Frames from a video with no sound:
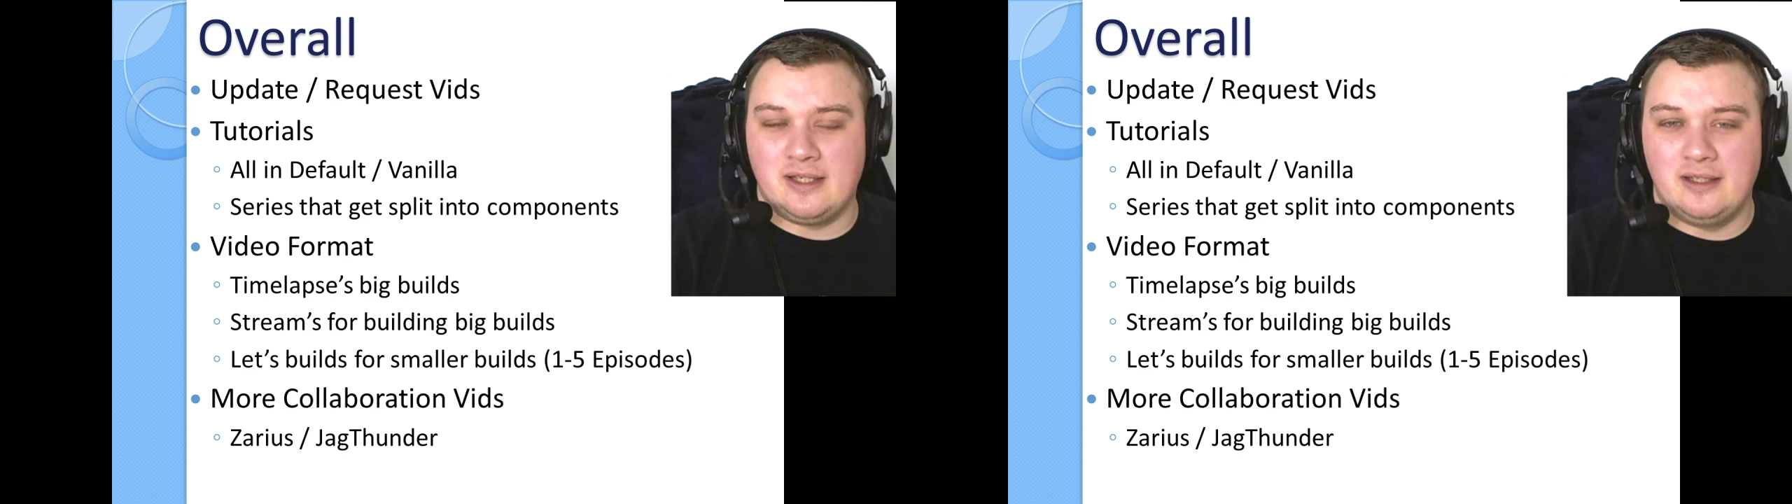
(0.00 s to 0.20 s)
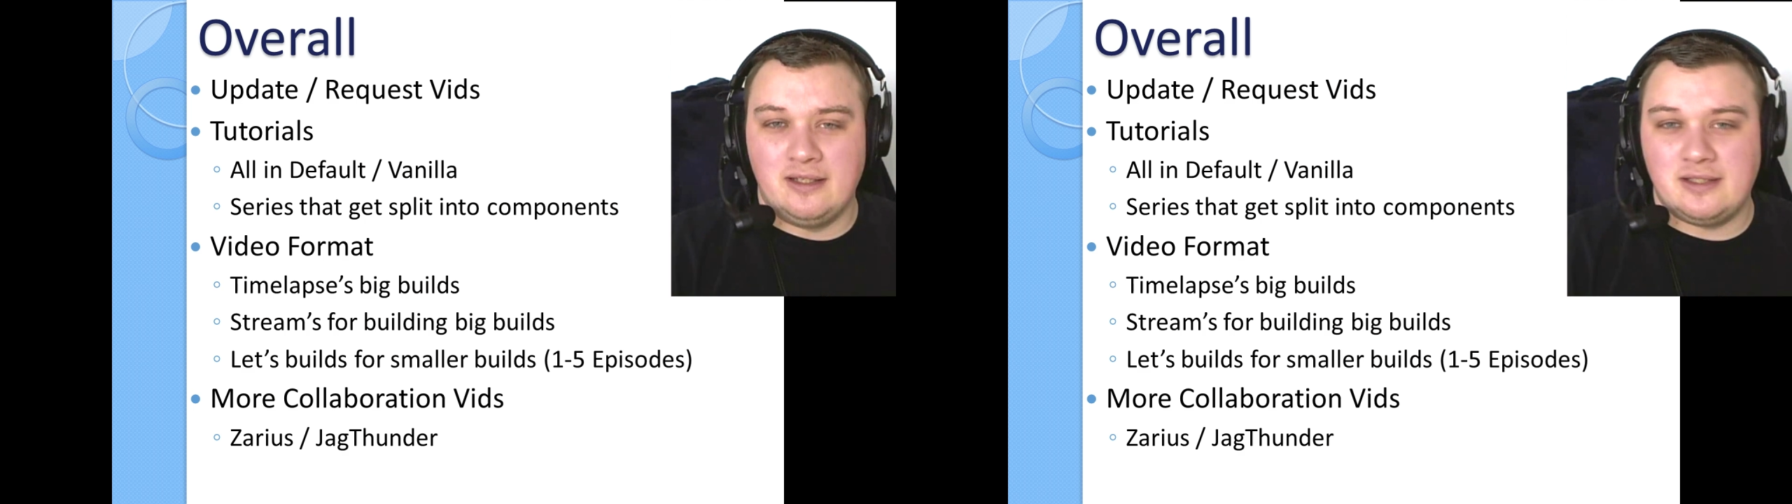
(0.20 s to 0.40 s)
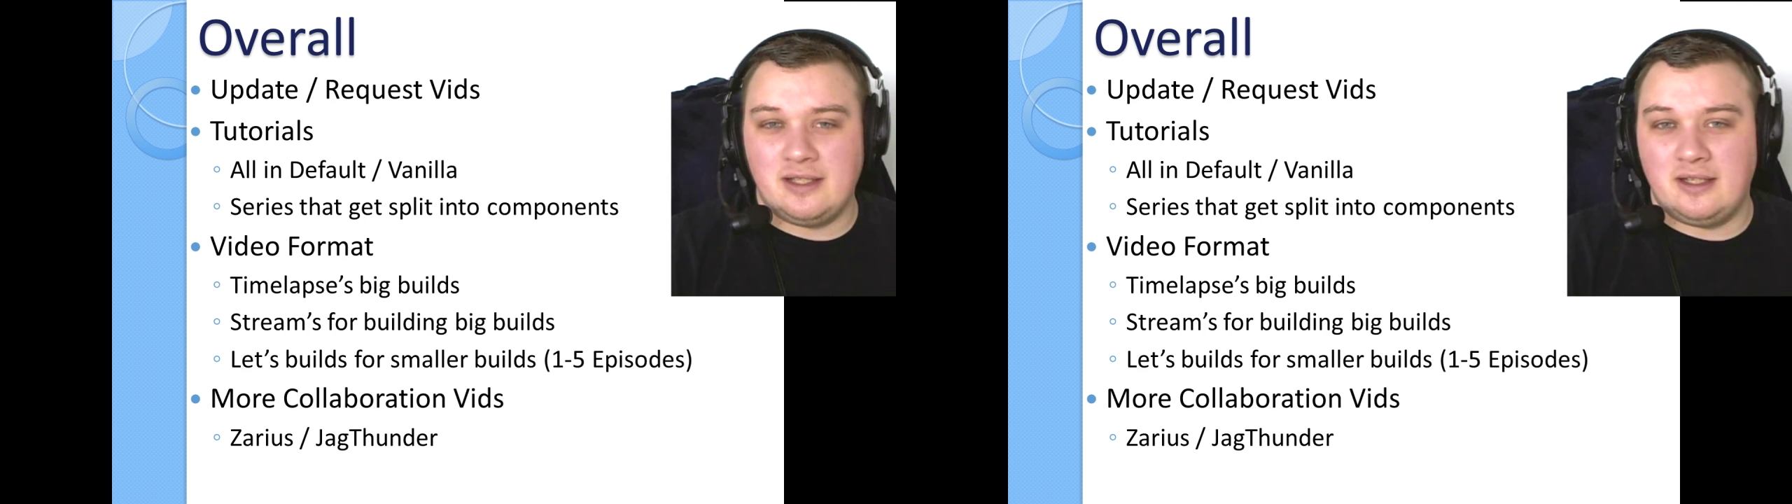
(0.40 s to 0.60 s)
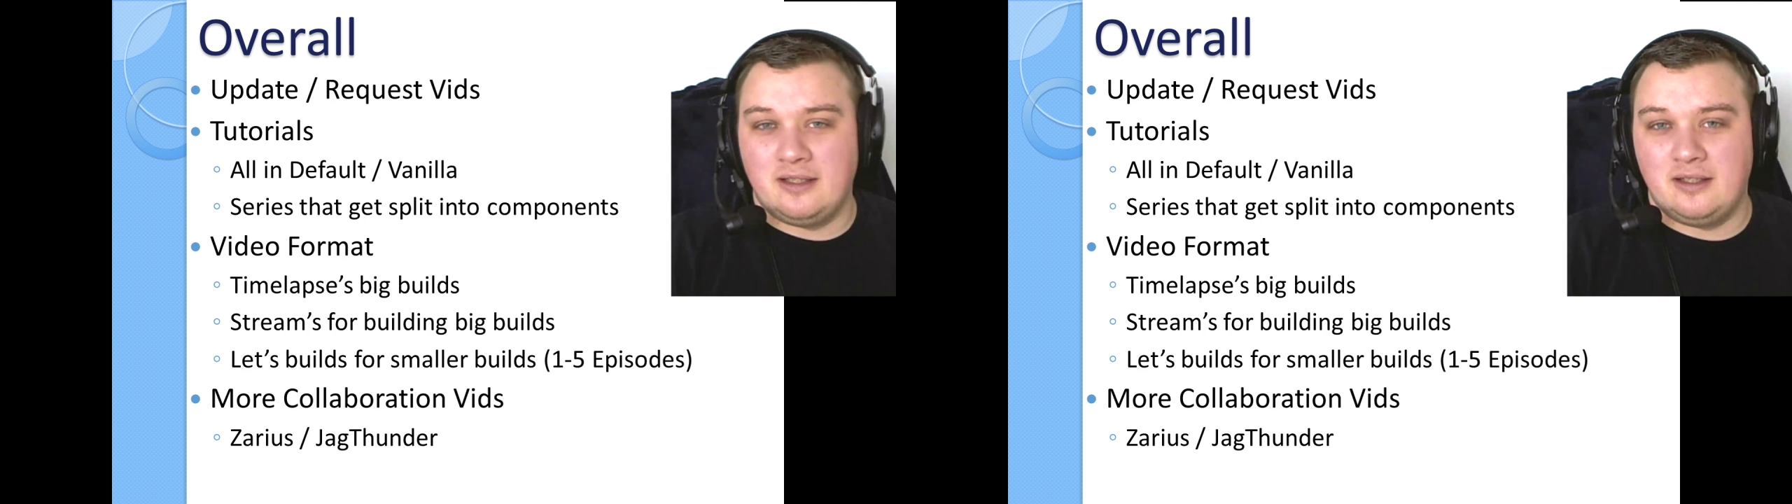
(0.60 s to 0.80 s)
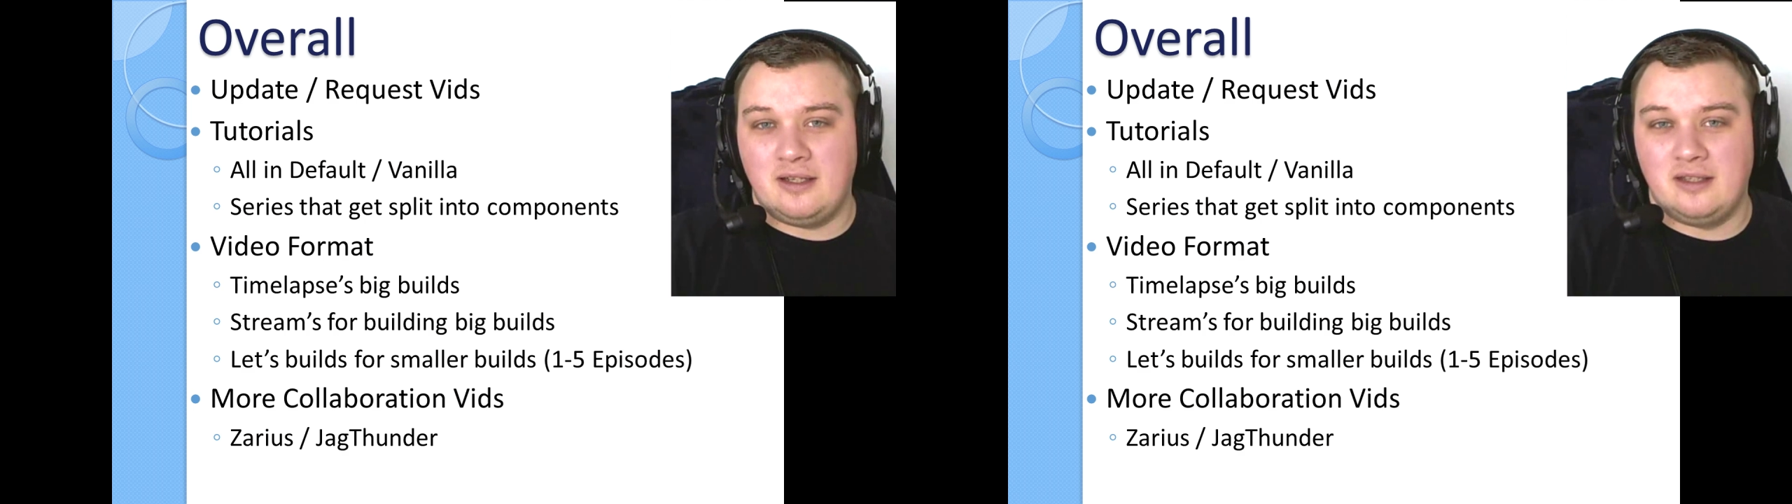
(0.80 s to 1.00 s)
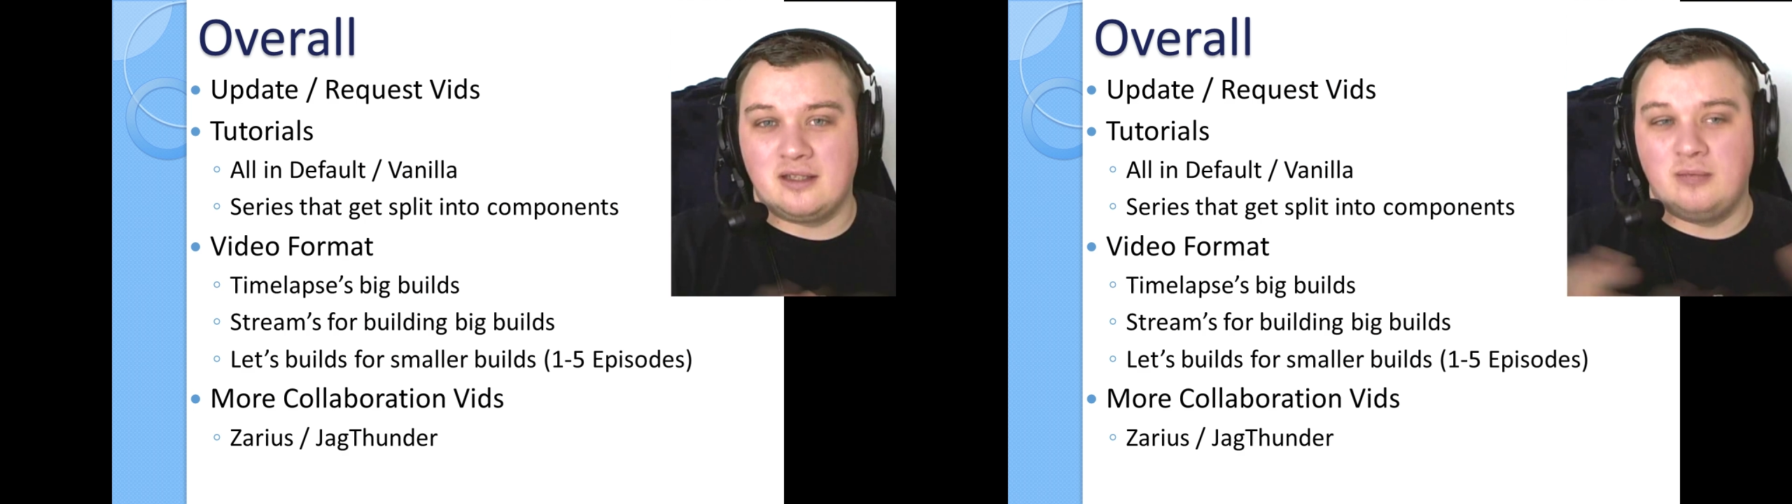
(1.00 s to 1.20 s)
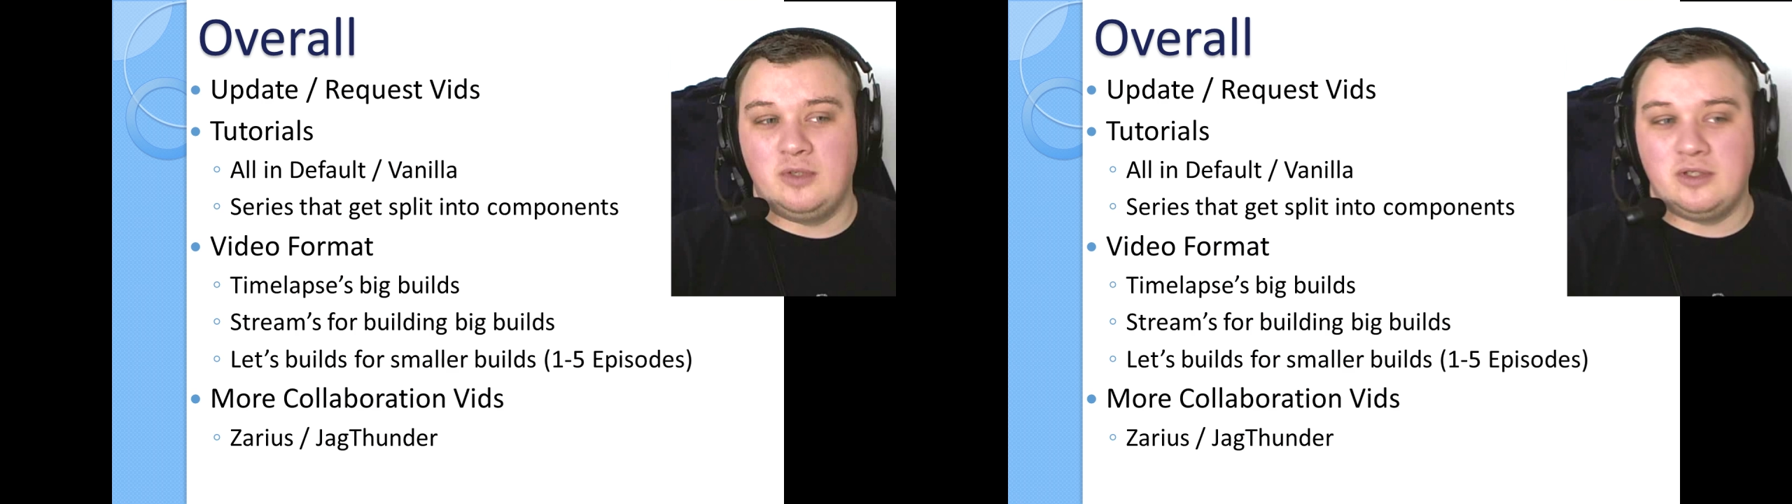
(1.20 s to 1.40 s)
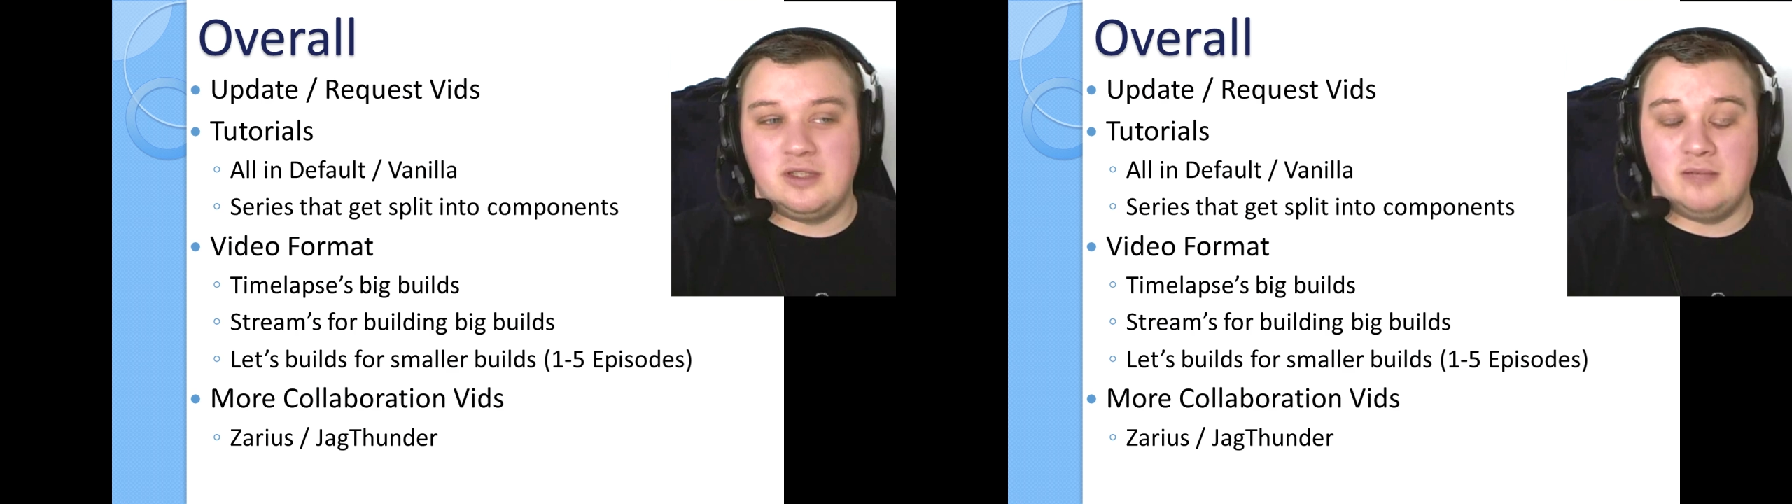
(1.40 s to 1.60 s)
at least in the
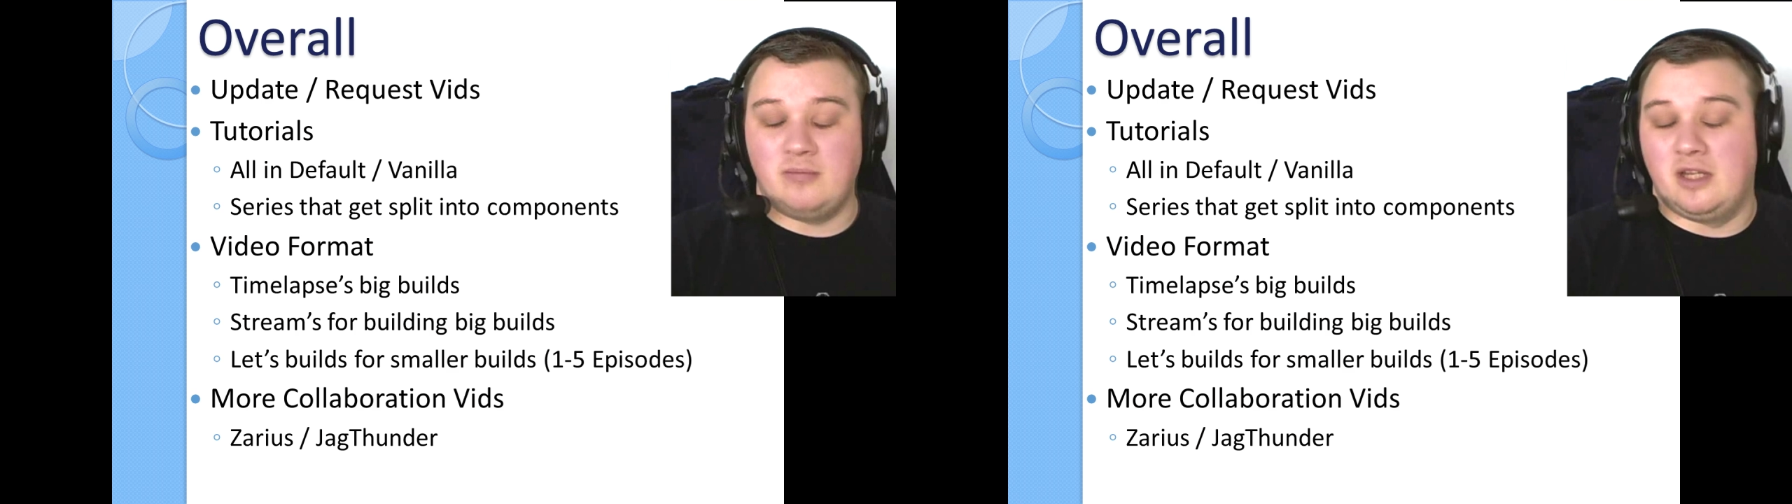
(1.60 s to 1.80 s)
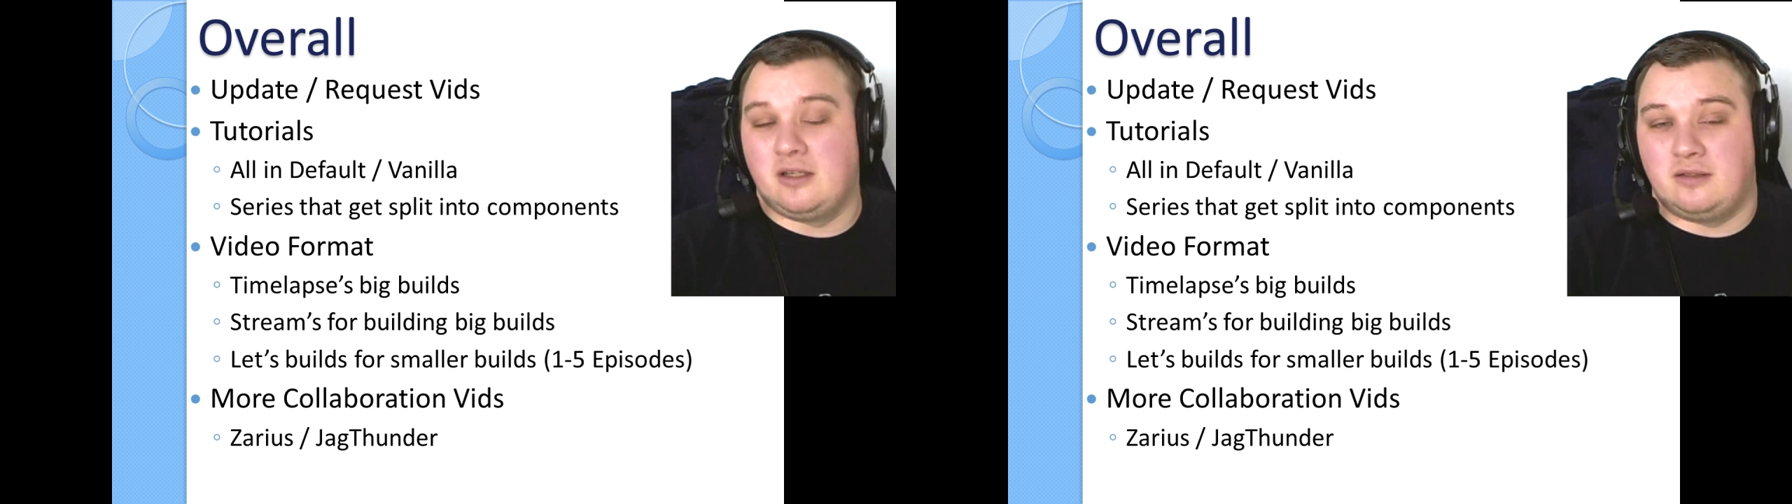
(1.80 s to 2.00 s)
community. I